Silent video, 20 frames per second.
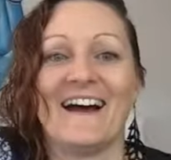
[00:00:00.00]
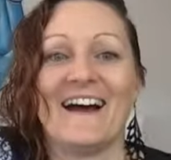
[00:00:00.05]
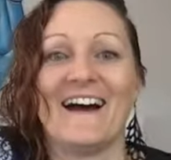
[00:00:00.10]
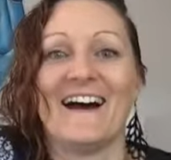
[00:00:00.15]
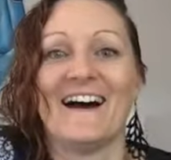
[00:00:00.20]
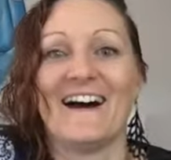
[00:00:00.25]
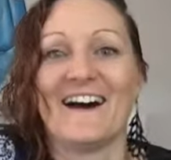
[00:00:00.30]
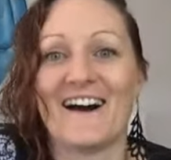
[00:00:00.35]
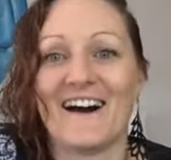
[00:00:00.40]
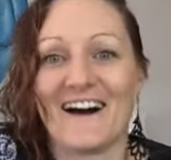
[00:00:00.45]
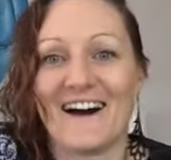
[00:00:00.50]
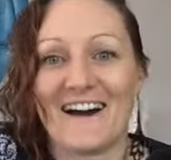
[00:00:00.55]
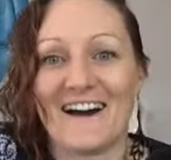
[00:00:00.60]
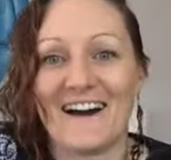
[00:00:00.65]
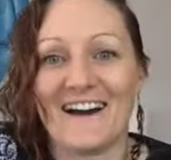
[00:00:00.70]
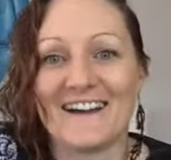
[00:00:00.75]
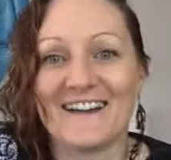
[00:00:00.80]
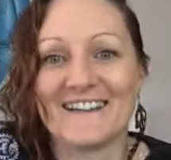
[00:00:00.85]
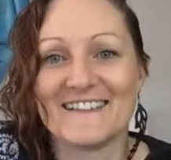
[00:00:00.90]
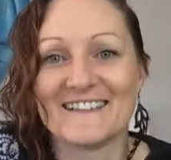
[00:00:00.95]
it
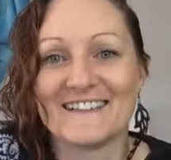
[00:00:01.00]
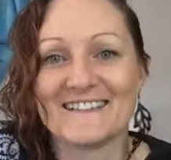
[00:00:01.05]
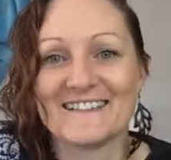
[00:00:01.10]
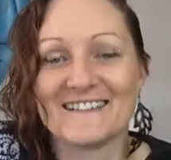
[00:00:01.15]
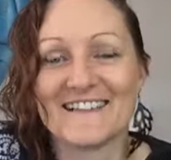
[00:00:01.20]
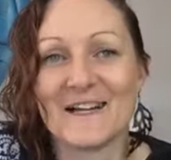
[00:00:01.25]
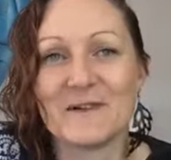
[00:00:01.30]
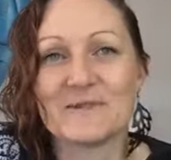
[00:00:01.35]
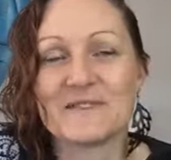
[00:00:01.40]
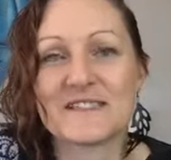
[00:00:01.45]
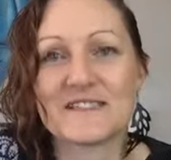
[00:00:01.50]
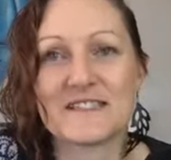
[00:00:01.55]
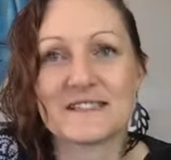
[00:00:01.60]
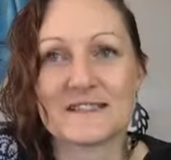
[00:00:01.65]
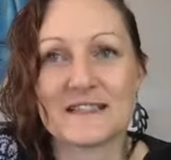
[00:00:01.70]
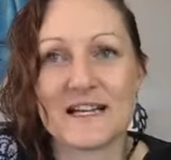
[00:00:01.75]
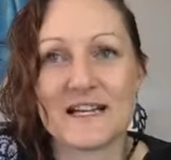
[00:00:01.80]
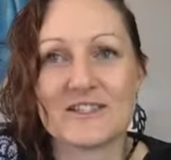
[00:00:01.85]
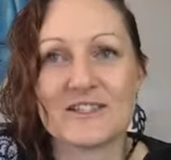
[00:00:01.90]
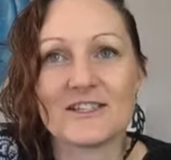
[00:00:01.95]
was a
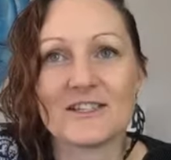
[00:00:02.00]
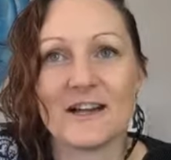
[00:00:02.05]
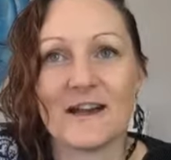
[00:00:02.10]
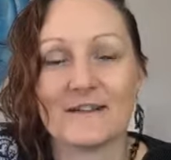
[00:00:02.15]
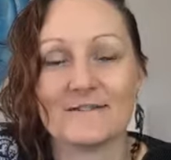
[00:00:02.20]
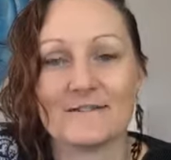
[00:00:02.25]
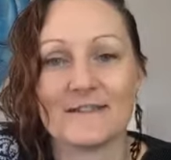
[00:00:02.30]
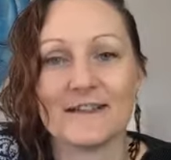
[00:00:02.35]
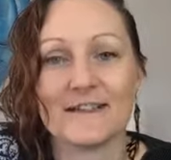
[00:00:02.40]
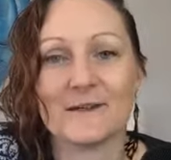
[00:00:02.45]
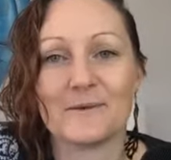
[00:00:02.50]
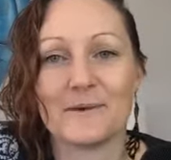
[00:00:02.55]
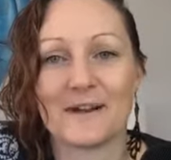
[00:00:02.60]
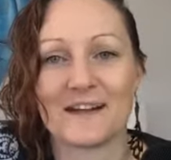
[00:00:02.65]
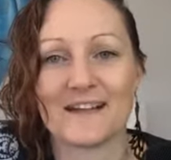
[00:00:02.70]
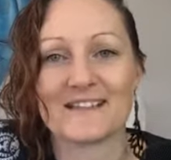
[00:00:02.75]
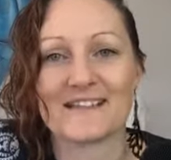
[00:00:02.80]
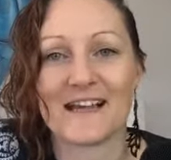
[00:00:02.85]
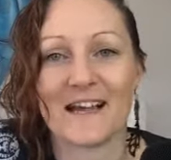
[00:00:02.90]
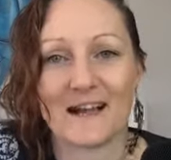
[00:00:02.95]
discussion I really
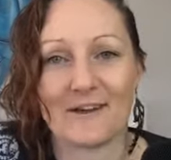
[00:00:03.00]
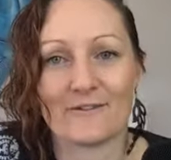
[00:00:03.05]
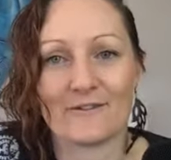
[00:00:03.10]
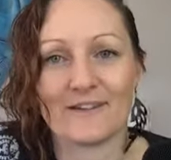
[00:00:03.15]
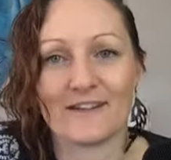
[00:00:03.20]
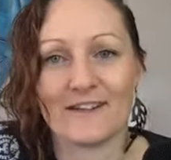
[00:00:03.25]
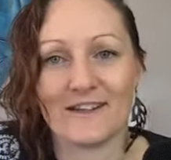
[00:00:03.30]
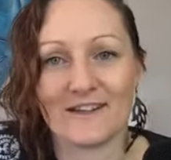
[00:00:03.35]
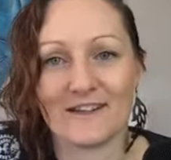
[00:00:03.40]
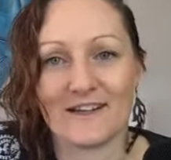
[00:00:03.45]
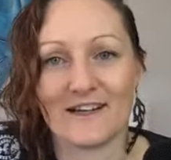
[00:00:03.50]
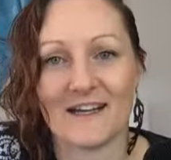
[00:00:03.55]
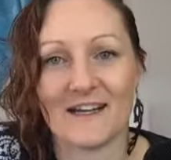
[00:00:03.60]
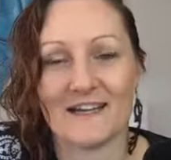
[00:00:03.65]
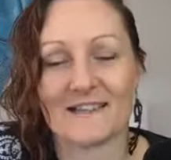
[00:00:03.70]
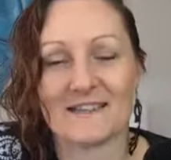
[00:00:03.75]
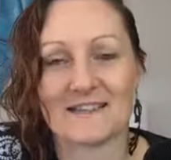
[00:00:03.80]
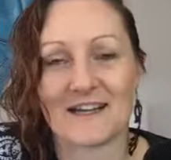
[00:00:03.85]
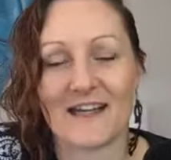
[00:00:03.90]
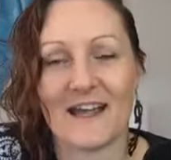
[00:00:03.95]
wanted to have with you
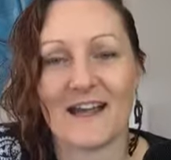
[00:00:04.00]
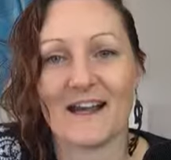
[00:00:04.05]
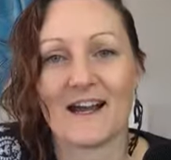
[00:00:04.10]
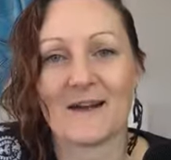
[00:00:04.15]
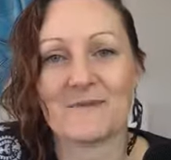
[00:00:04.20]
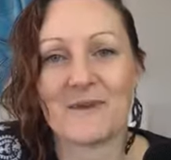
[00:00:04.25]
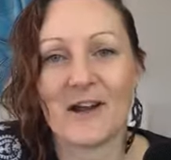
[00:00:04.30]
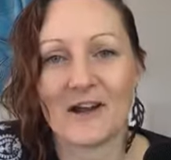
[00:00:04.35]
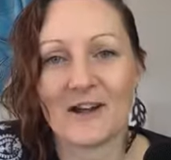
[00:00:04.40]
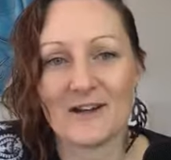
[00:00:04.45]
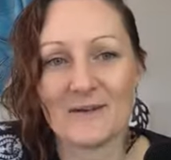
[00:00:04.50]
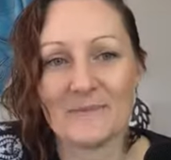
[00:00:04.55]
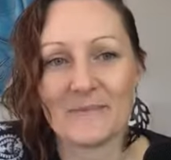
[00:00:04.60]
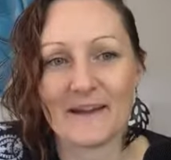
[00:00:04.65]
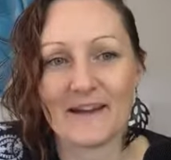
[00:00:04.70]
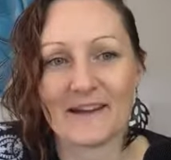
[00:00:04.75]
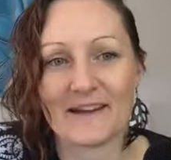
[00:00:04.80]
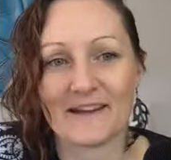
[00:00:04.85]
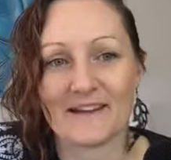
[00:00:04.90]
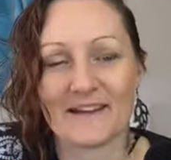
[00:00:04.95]
guys, and I'm
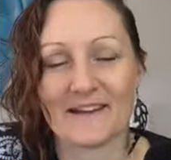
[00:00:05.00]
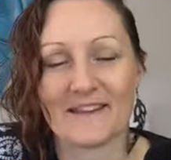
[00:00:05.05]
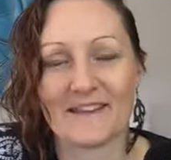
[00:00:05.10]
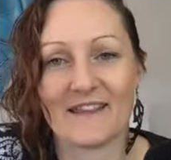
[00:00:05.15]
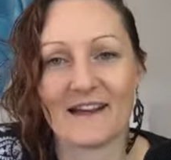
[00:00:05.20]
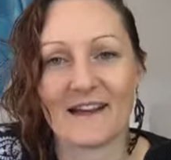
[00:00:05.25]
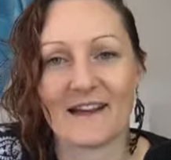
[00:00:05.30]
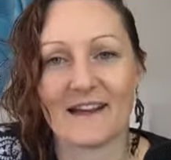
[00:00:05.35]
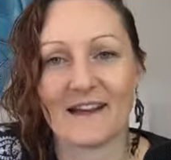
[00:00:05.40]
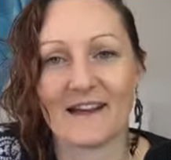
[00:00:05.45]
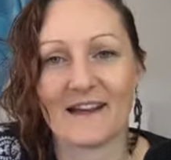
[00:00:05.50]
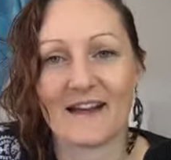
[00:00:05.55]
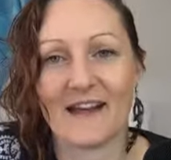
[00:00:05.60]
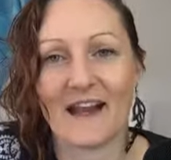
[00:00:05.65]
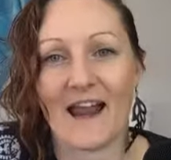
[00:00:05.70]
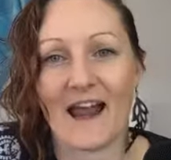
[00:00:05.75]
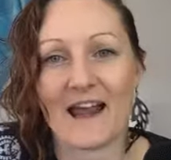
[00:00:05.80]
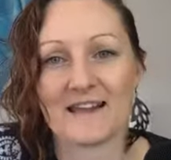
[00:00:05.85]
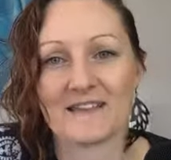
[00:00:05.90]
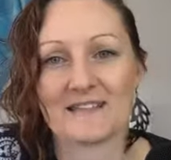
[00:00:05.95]
hoping that it
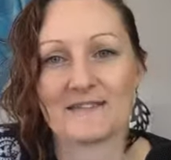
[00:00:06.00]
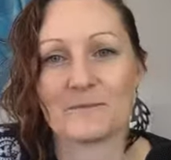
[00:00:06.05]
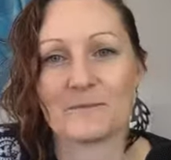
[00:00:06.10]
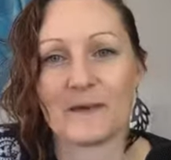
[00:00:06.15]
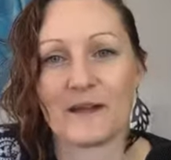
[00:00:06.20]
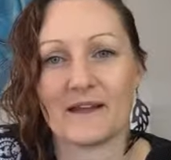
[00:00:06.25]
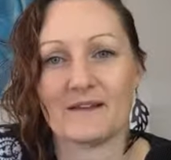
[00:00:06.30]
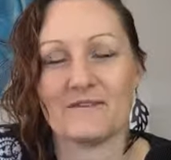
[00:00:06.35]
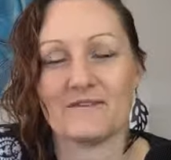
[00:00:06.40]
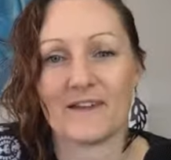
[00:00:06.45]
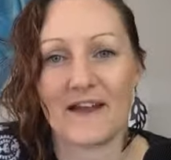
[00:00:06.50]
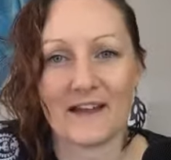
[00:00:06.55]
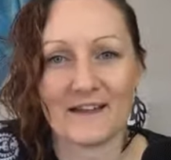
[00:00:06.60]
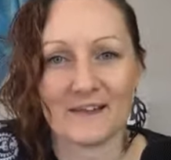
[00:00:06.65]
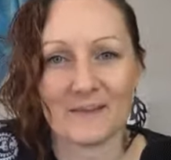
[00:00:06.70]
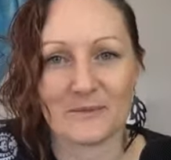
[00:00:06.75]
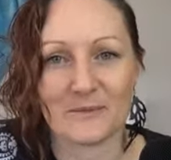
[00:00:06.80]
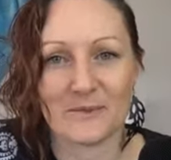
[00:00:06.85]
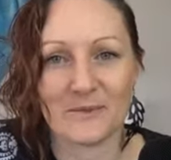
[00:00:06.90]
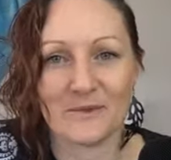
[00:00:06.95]
has been
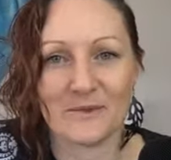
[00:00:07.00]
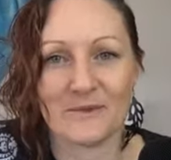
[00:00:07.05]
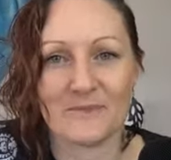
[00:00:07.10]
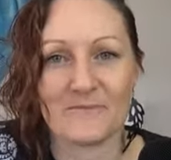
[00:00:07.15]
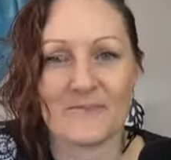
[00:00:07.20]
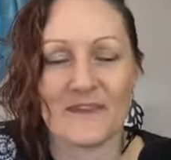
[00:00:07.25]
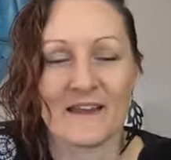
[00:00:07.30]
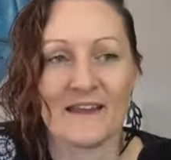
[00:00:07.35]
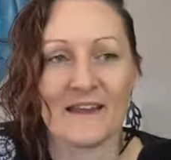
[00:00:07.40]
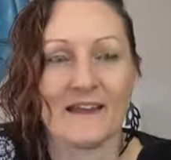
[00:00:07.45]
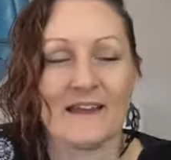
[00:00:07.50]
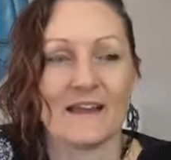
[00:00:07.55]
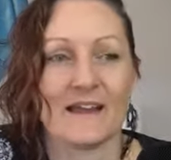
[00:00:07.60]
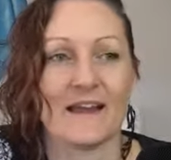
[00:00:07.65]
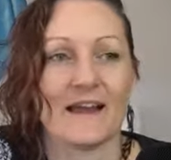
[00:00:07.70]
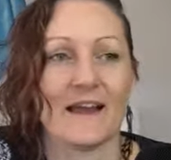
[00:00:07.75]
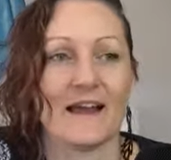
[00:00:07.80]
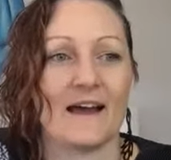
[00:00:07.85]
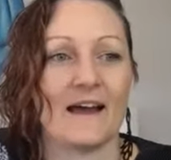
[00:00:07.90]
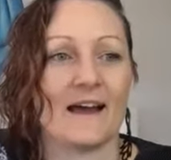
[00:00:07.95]
valuable.
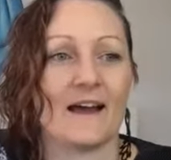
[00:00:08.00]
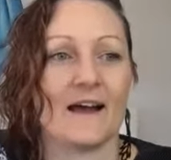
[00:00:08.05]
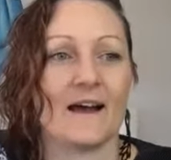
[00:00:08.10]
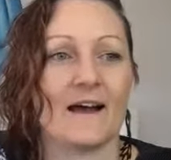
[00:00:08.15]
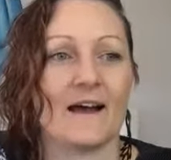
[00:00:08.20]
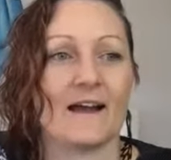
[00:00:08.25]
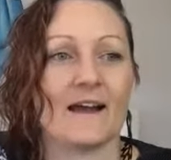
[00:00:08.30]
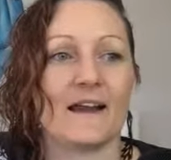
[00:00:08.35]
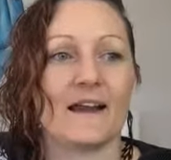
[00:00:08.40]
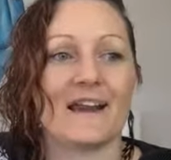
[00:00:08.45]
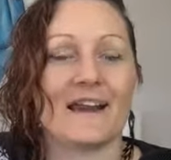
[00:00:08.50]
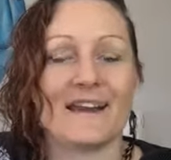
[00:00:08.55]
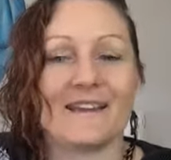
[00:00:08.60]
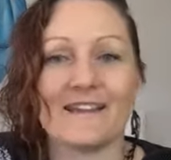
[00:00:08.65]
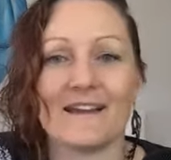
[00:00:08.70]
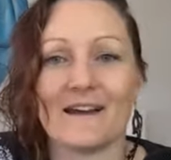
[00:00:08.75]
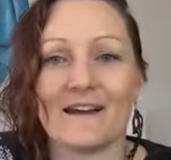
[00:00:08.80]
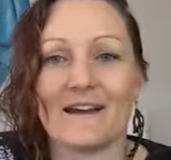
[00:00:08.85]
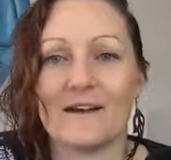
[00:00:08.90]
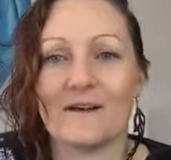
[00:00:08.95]

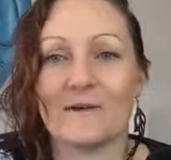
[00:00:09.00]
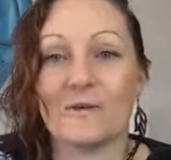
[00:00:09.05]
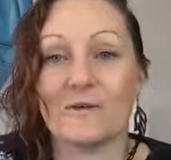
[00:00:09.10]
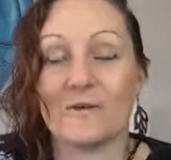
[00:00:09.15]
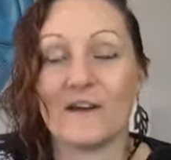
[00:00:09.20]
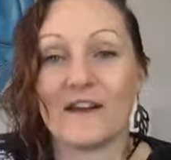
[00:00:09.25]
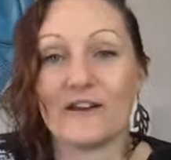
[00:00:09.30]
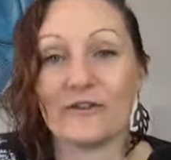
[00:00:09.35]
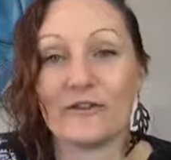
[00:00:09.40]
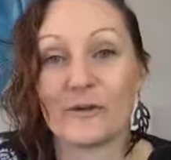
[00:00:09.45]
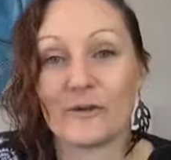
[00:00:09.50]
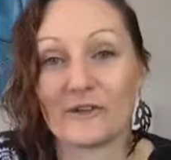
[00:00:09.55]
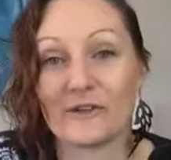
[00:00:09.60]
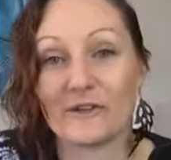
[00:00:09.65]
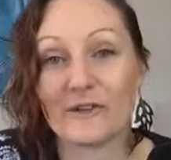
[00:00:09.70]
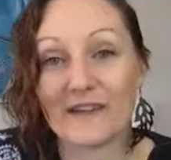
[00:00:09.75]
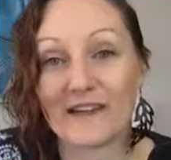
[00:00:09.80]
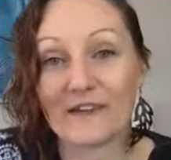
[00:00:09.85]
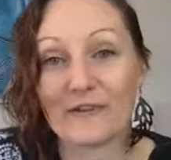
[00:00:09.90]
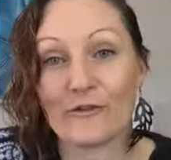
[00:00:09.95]
Either if you are
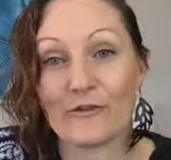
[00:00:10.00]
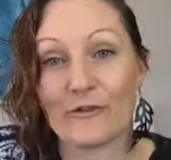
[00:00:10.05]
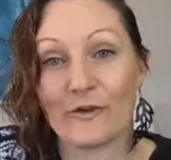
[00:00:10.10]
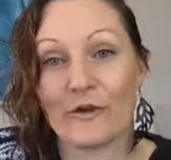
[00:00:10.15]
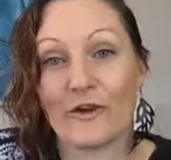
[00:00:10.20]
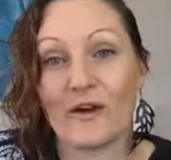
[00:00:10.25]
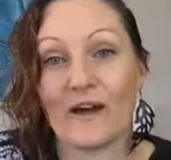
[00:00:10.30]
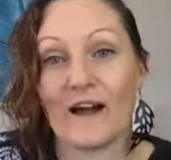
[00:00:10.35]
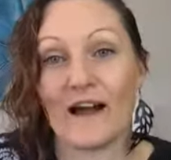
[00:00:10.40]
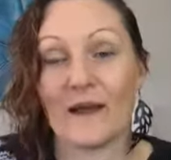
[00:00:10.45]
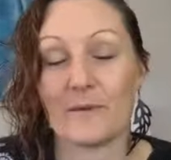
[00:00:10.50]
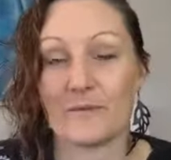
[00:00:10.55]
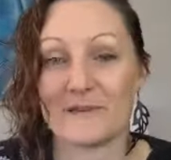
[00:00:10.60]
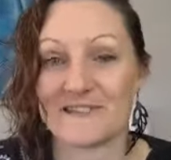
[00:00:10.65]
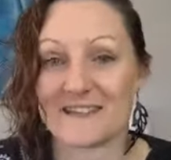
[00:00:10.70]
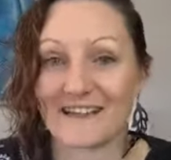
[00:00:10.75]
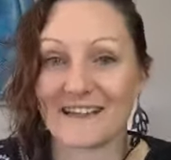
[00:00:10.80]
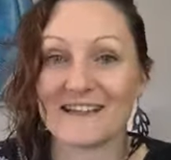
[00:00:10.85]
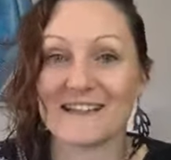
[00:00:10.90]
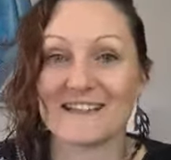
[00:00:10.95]
looking for a
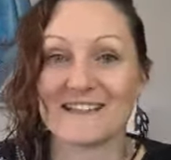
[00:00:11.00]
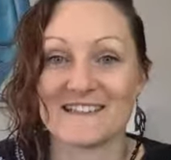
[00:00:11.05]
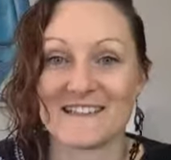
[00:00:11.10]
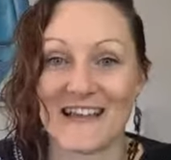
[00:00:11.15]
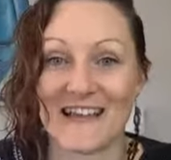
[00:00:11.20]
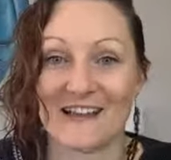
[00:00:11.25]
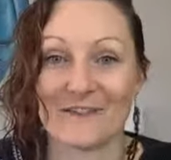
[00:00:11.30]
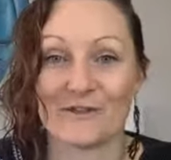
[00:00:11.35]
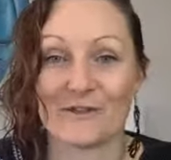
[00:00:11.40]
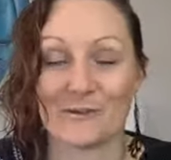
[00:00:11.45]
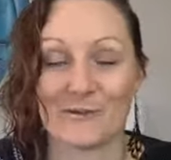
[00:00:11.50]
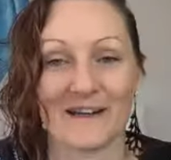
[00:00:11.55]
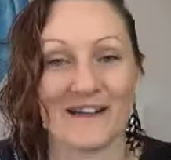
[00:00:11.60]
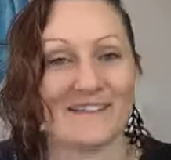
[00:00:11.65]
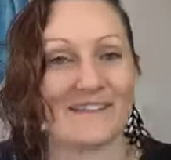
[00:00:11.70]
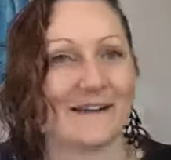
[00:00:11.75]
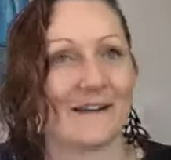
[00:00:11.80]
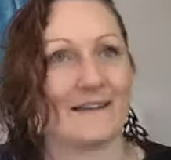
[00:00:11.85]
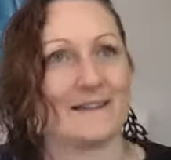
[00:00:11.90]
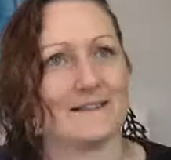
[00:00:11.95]
particular day of the
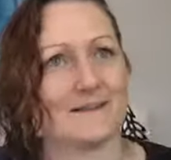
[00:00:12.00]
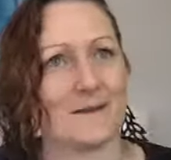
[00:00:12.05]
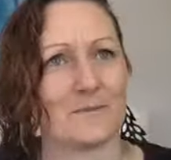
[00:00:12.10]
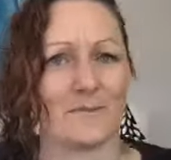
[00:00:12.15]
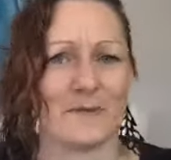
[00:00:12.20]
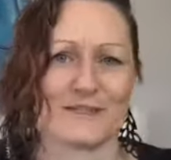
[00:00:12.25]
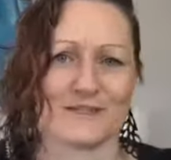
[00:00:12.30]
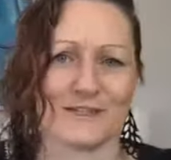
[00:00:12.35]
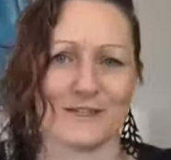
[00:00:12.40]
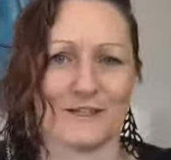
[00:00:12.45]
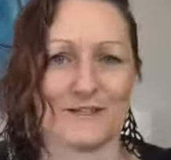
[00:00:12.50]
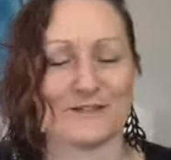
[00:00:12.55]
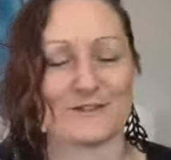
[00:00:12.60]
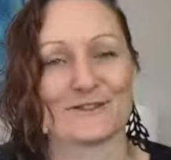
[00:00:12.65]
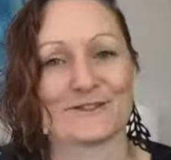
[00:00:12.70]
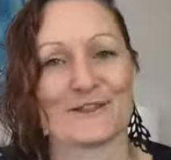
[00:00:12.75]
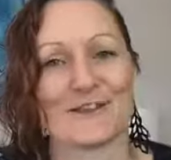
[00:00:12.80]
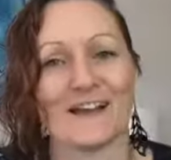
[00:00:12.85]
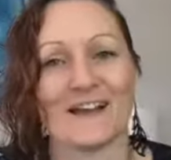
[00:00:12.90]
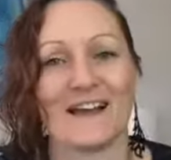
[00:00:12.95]
week that is the busiest